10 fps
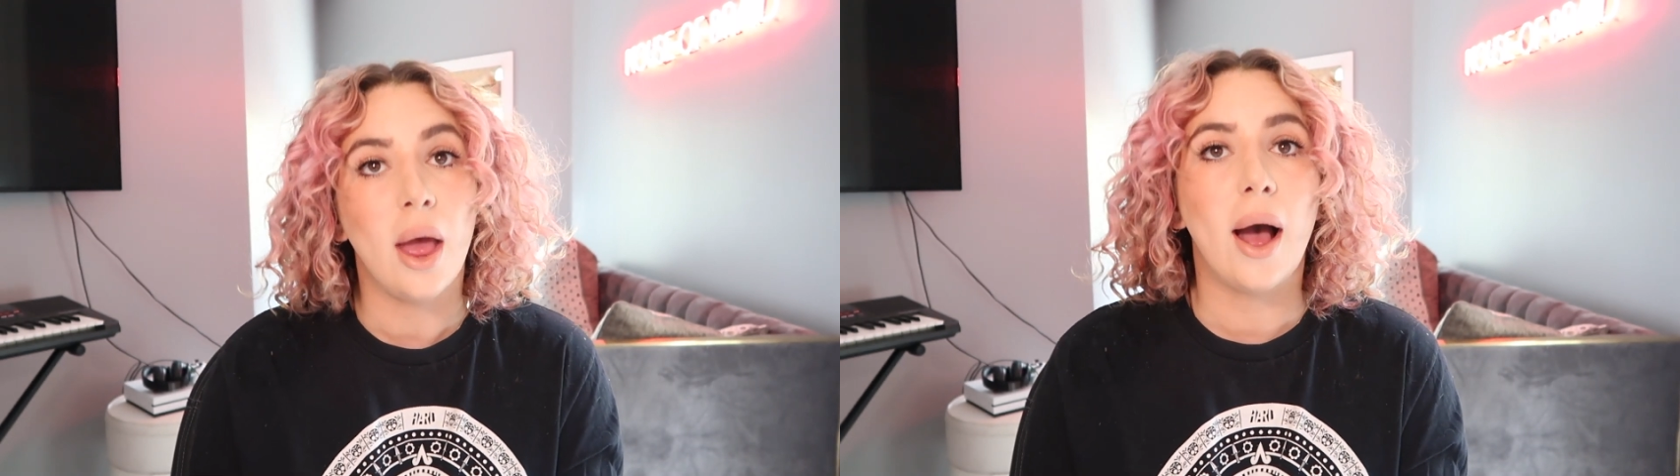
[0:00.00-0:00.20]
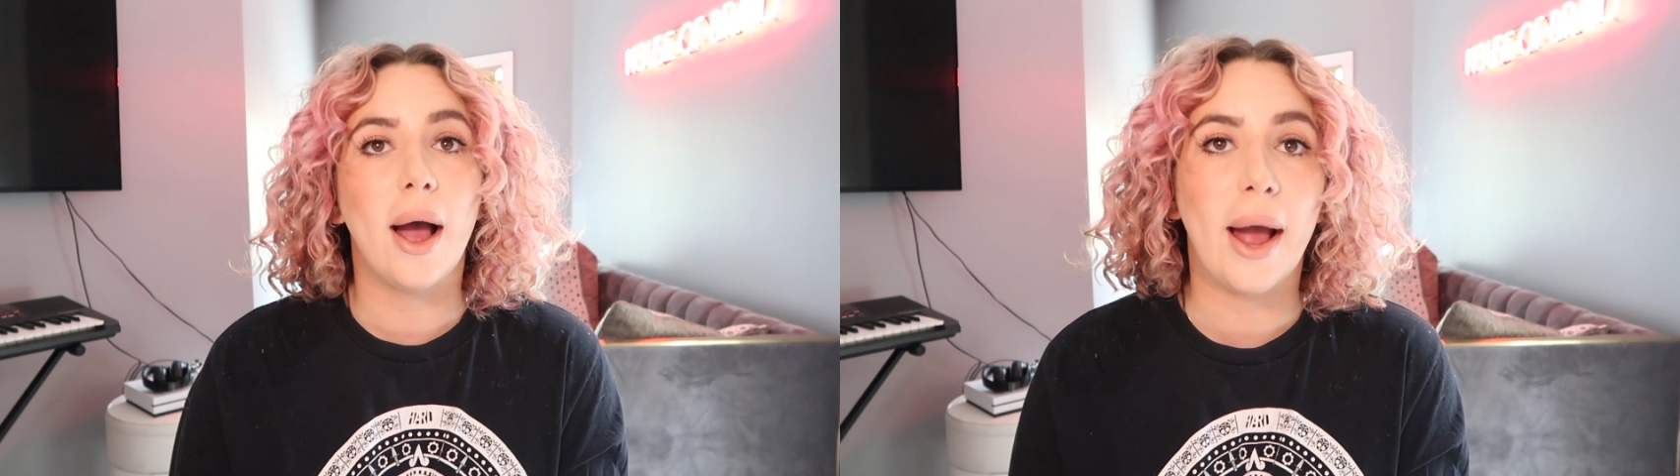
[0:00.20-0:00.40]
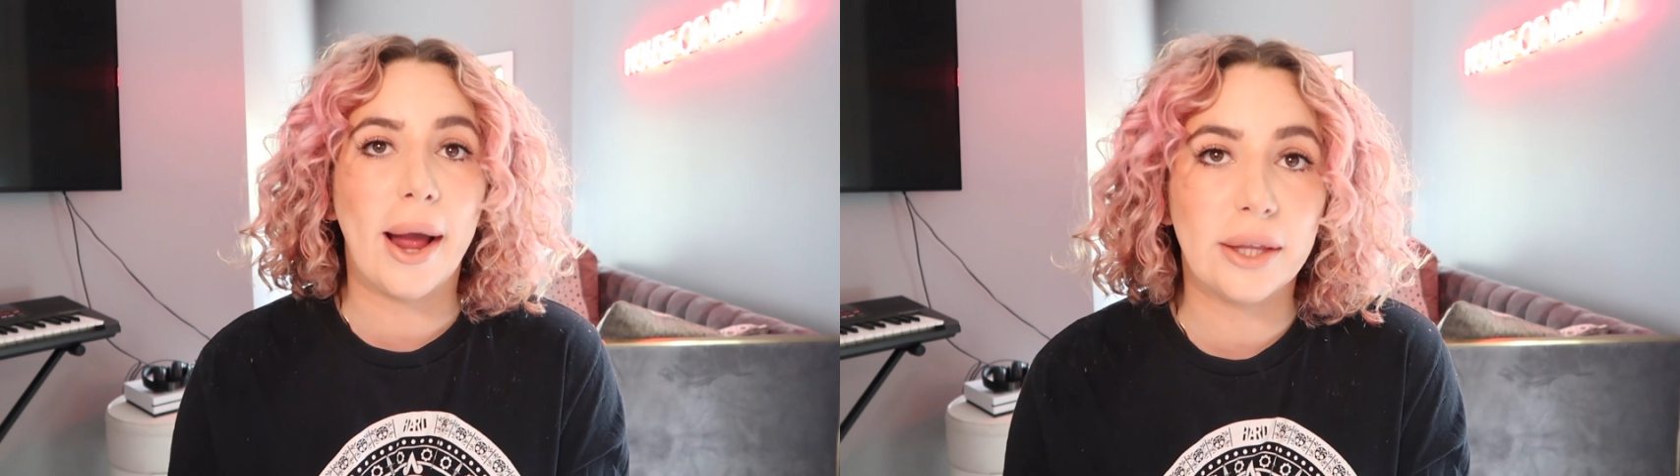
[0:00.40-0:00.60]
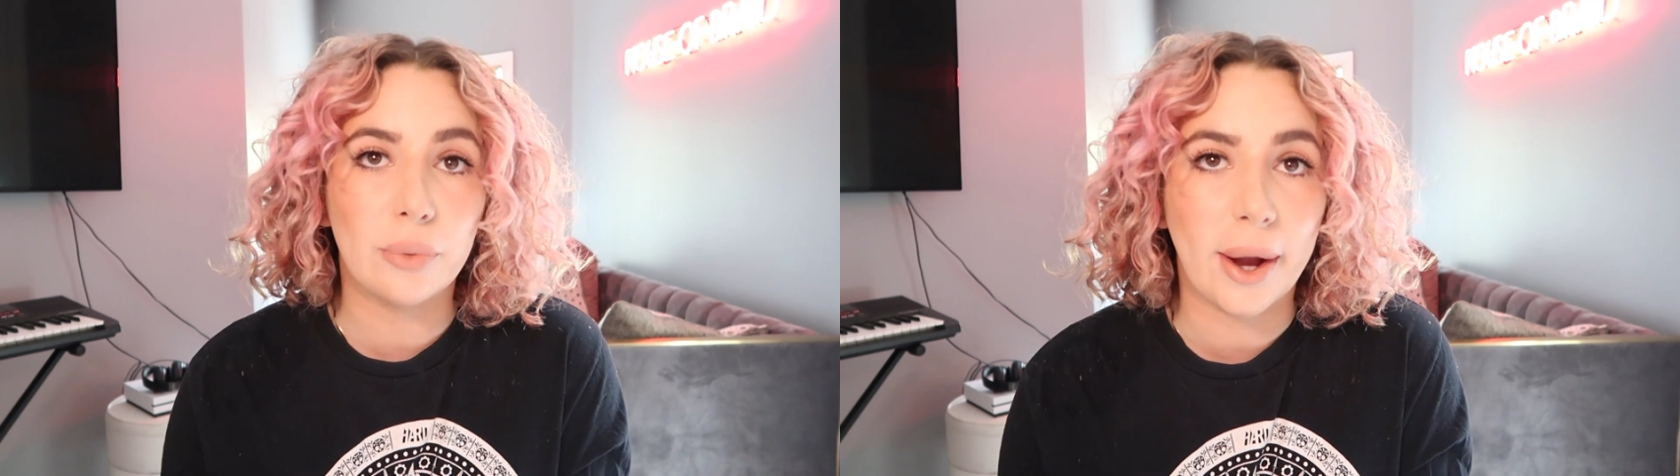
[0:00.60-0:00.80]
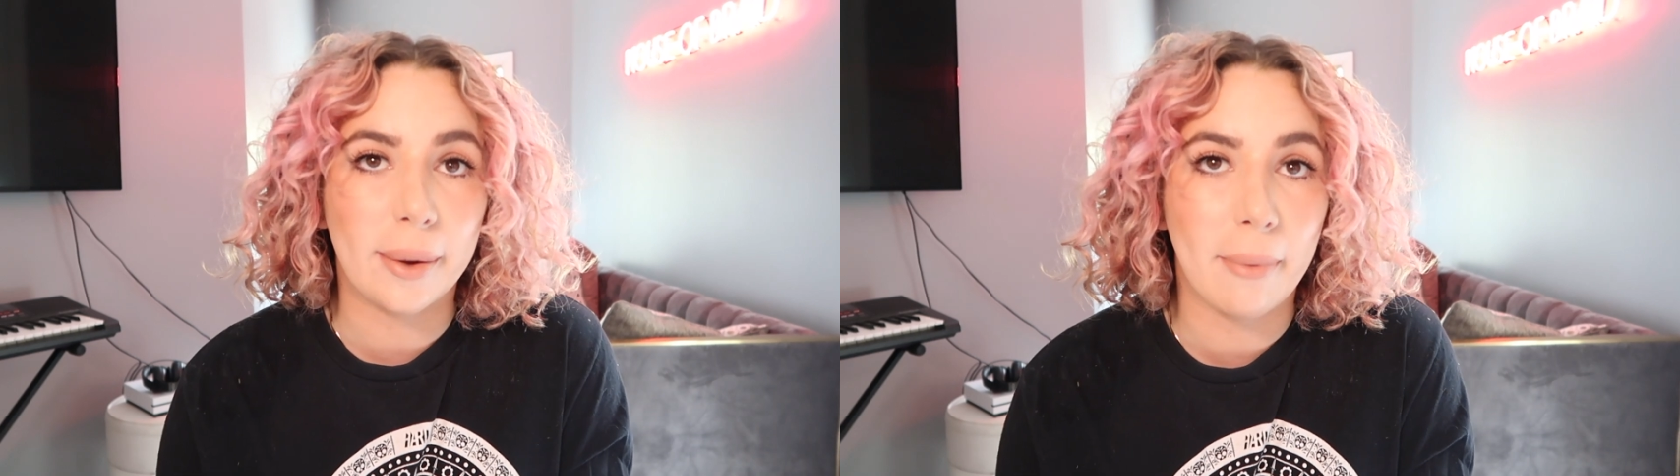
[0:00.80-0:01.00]
I highly
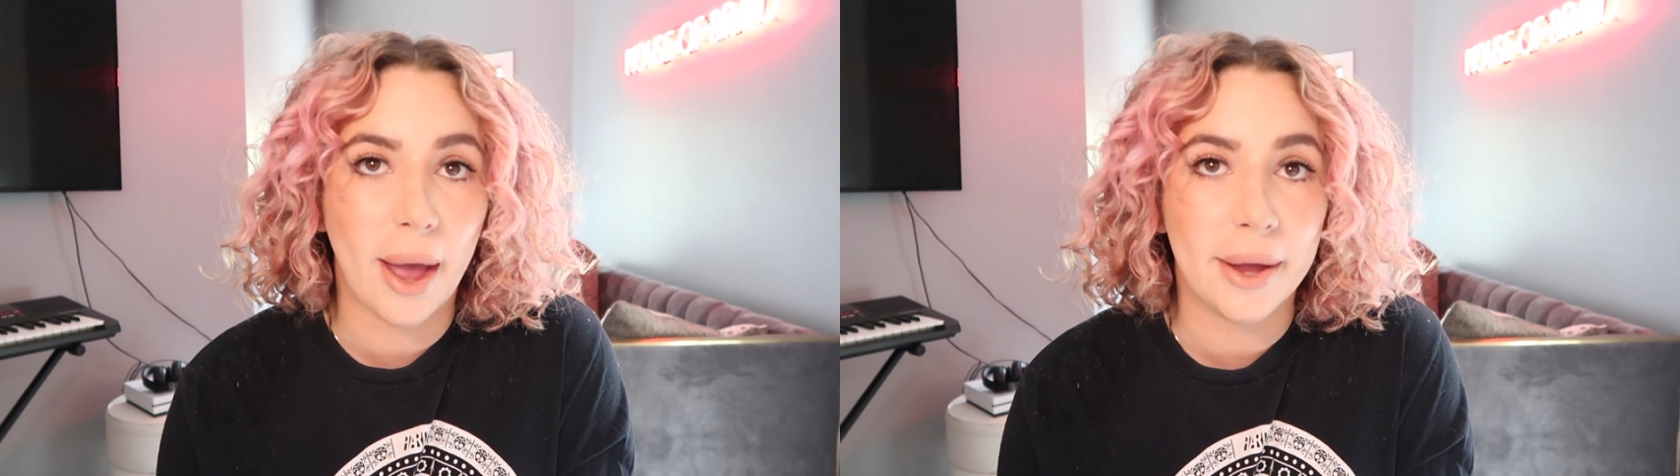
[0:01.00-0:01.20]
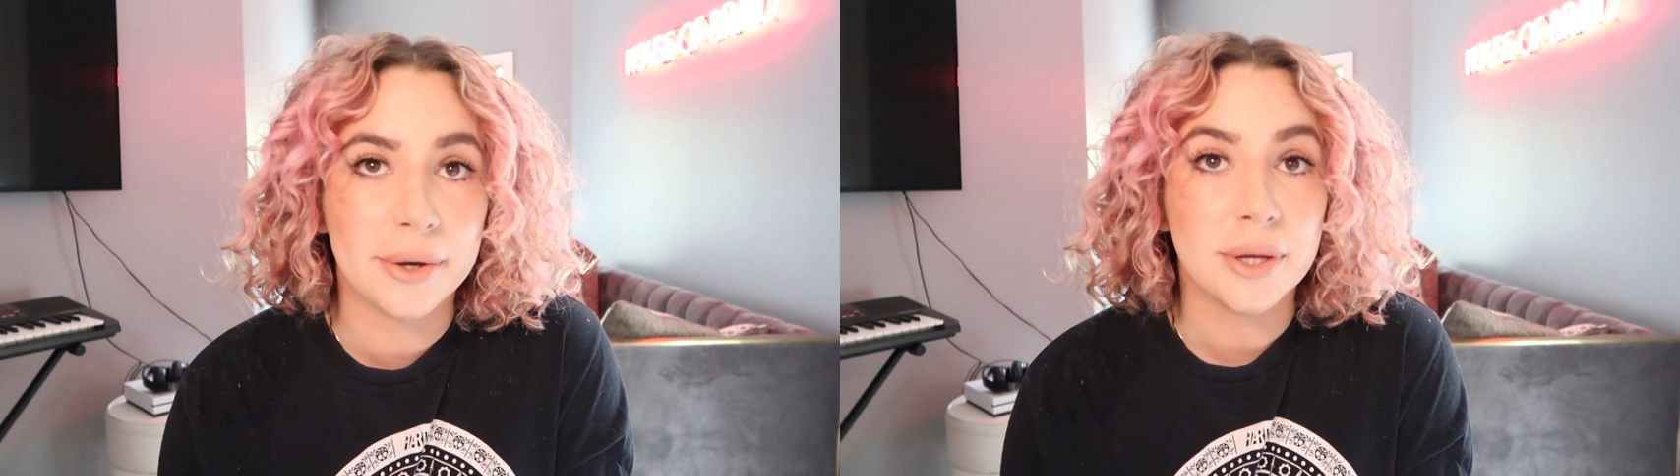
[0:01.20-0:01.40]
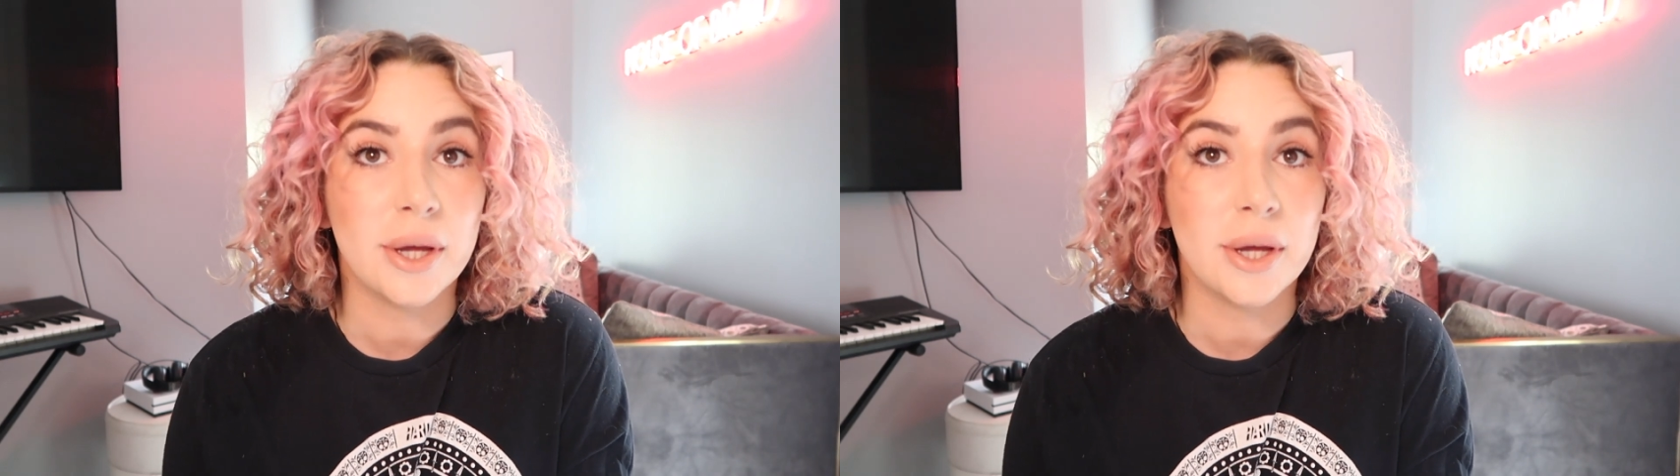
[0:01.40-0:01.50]
recommend